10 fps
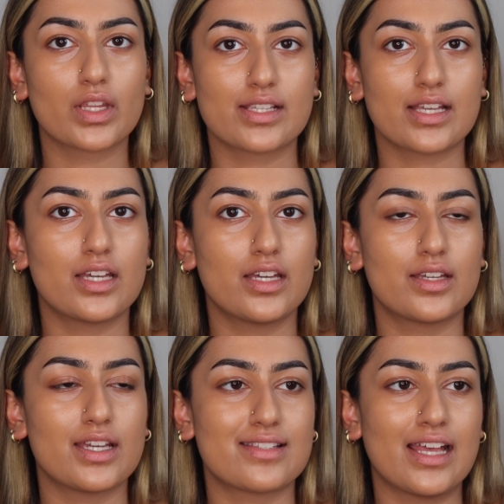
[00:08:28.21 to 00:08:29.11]
It's like
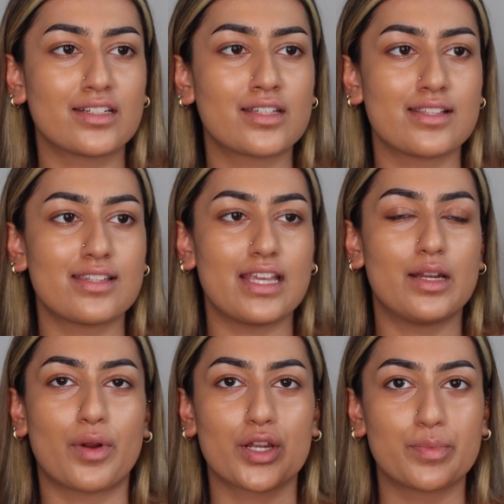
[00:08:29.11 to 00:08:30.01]
a standard
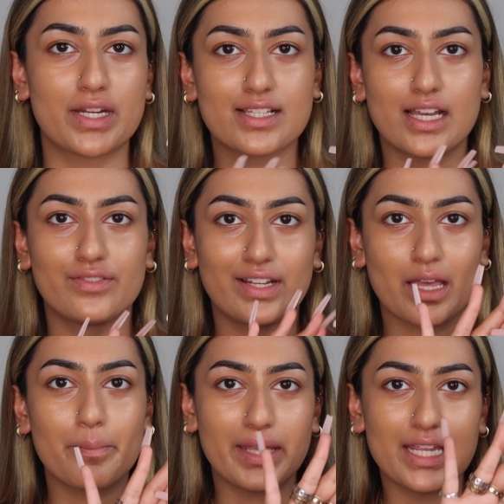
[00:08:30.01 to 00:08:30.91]
concealer brush, but it's kind of
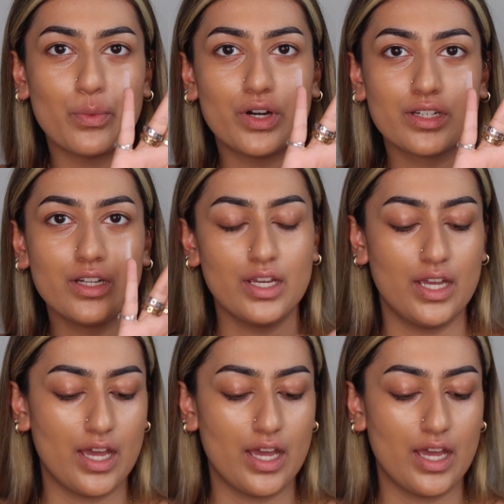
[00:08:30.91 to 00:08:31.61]
like a mini one,